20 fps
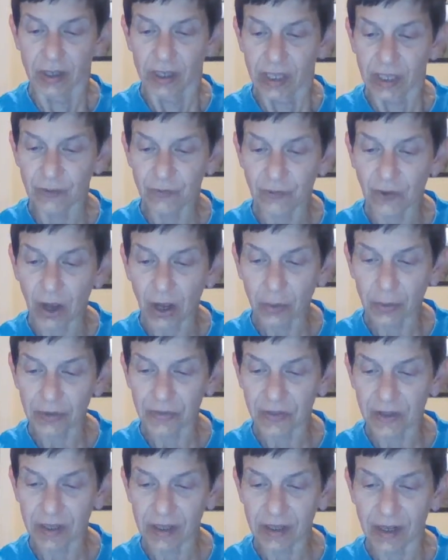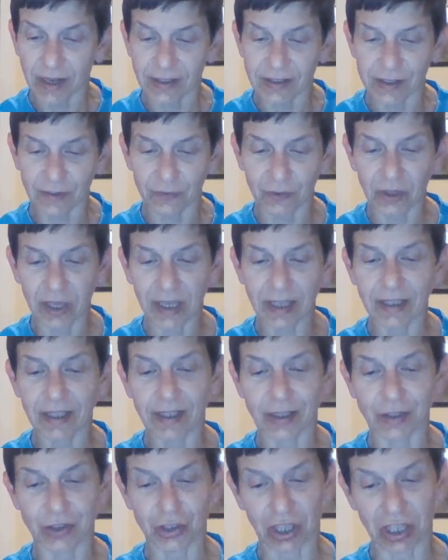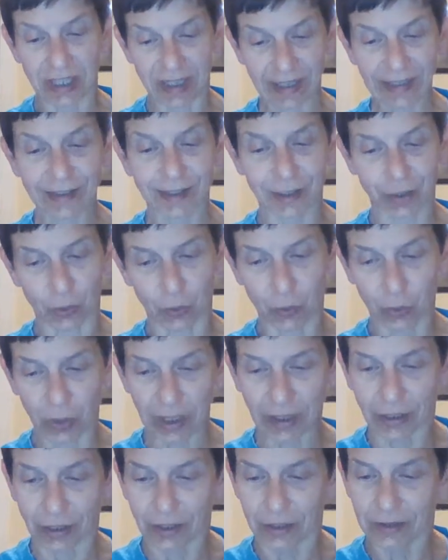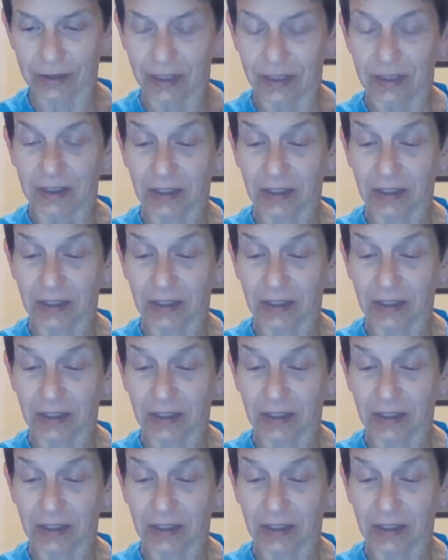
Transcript: He fought with it as if landing a gigantic whale.